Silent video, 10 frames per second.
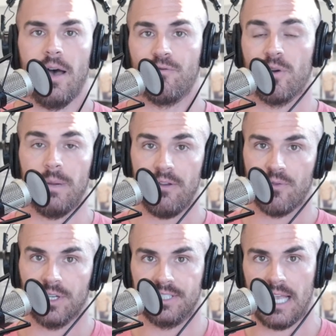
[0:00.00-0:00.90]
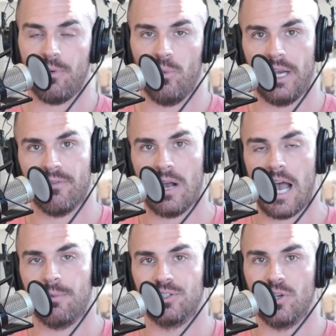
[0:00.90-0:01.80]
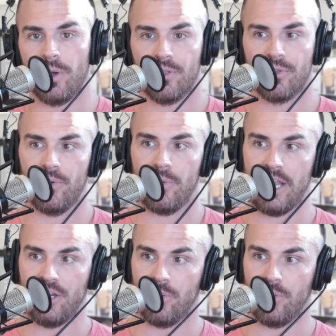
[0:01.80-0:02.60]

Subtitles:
For me, for example, whenever I was going through and doing